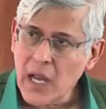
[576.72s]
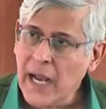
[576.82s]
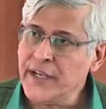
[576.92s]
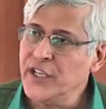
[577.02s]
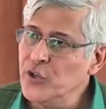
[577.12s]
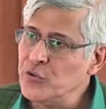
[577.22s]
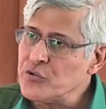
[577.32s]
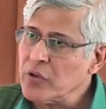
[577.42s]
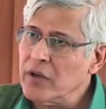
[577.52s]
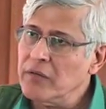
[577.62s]
and he used
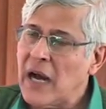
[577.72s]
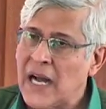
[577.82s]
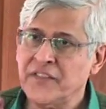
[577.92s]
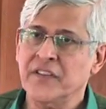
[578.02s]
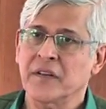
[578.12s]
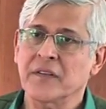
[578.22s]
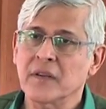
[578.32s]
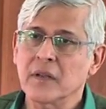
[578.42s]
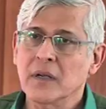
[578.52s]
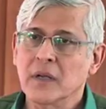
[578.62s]
to give answers
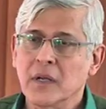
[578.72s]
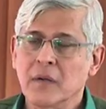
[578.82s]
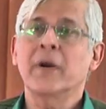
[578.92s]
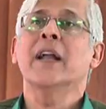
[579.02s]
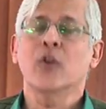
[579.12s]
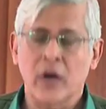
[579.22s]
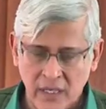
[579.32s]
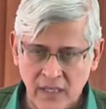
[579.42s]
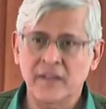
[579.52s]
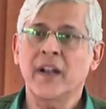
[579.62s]
by
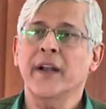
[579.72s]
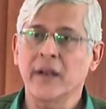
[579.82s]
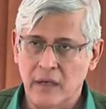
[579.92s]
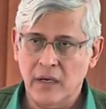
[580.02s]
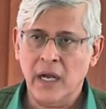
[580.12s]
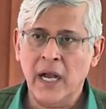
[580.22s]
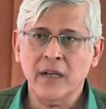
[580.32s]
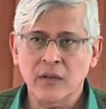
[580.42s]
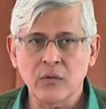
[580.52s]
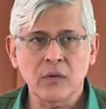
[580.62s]
nodding his head
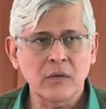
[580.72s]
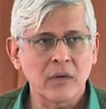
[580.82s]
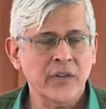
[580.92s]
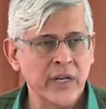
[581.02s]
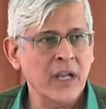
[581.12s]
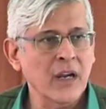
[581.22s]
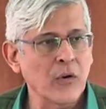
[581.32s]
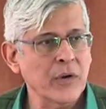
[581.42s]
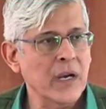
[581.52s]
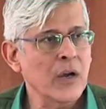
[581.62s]
and, you know, taking
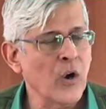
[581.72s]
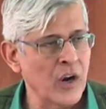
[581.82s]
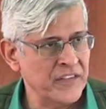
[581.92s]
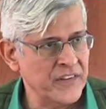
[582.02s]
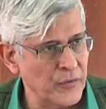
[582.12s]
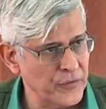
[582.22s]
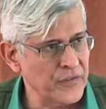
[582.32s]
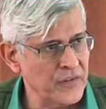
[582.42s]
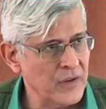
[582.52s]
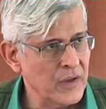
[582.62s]
out horse
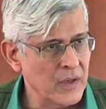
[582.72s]
sounds.